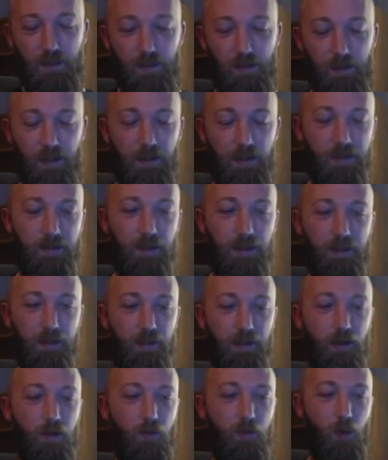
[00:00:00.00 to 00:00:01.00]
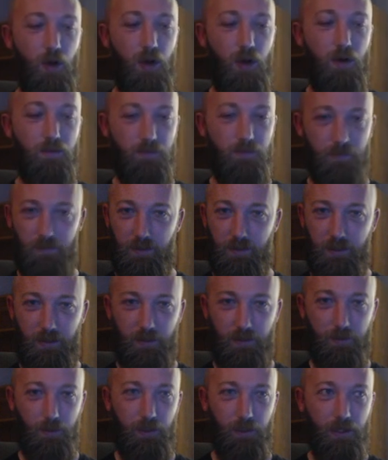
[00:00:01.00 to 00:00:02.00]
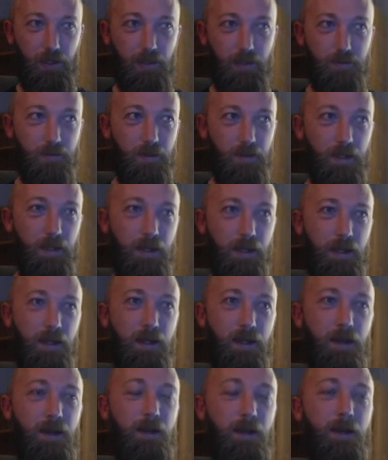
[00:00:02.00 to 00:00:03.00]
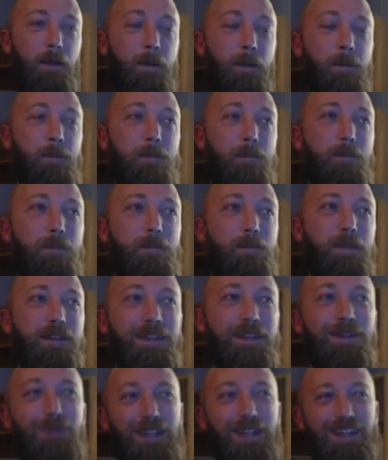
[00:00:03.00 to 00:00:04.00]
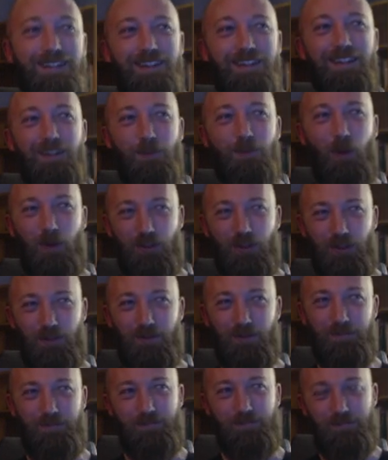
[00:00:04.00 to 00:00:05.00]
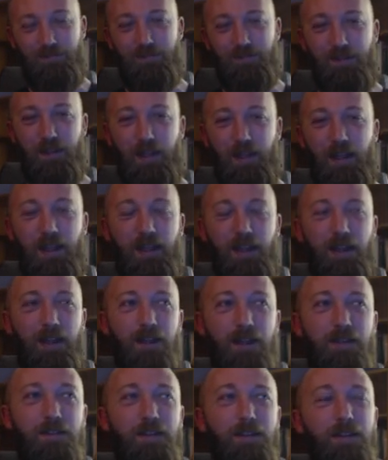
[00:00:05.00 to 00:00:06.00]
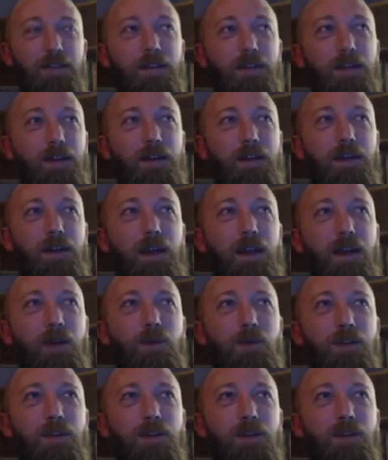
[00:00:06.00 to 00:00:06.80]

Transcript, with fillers: and I think overall it, it's pretty good. Um, but then we get to the departure, and I want